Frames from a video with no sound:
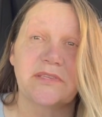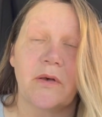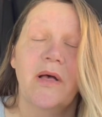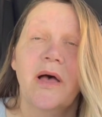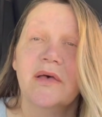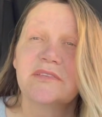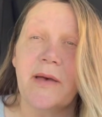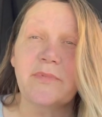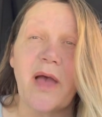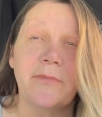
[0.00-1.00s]
So
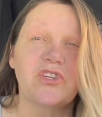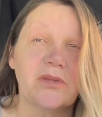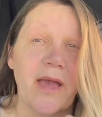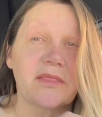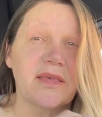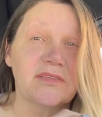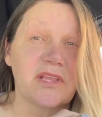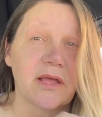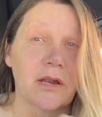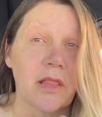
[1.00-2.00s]
sometimes you take these
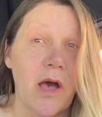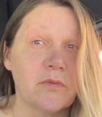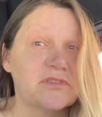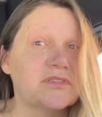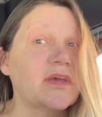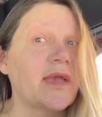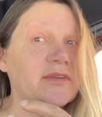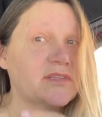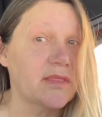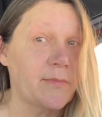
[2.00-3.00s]
little loads to
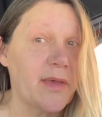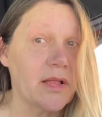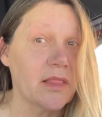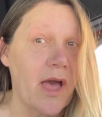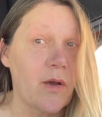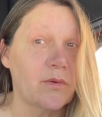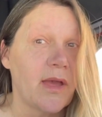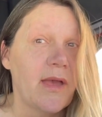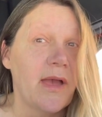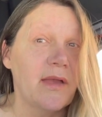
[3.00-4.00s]
get to the big load
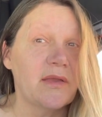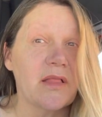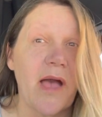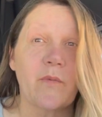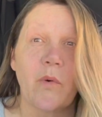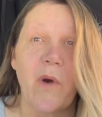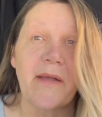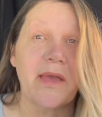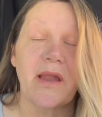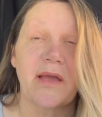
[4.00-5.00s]
and you're like, well,
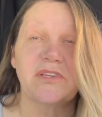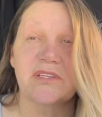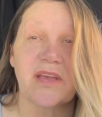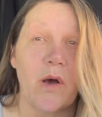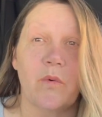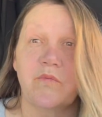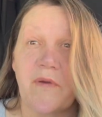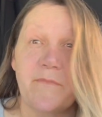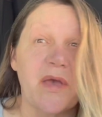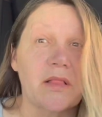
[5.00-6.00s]
why can't I just go
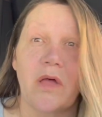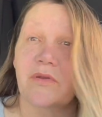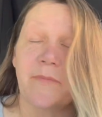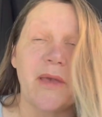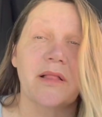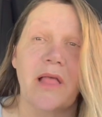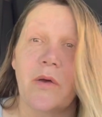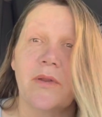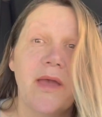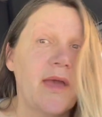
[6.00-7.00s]
from big load to big load?